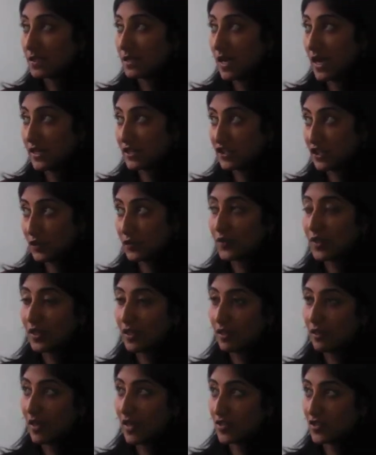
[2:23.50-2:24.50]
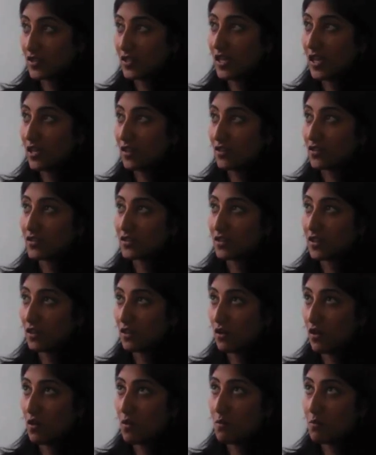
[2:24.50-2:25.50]
I don't think educators
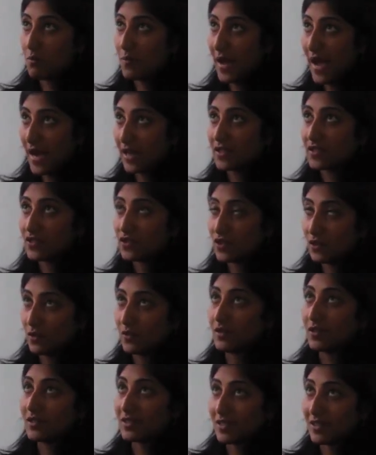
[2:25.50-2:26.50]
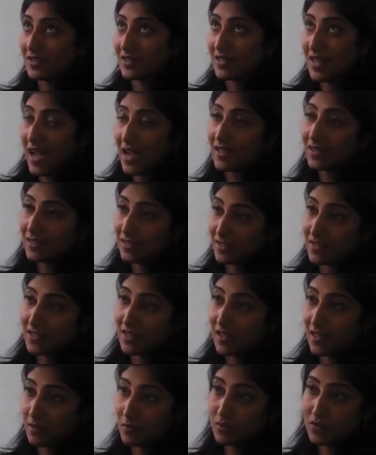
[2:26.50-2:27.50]
can go back to doing things exactly as
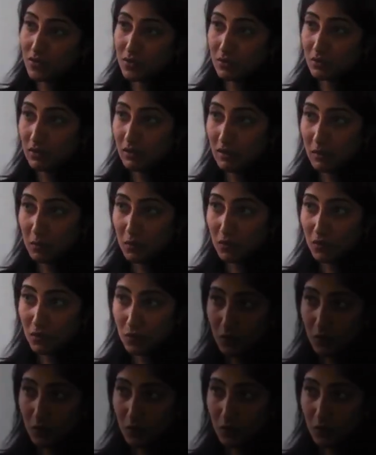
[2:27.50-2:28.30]
they had been doing it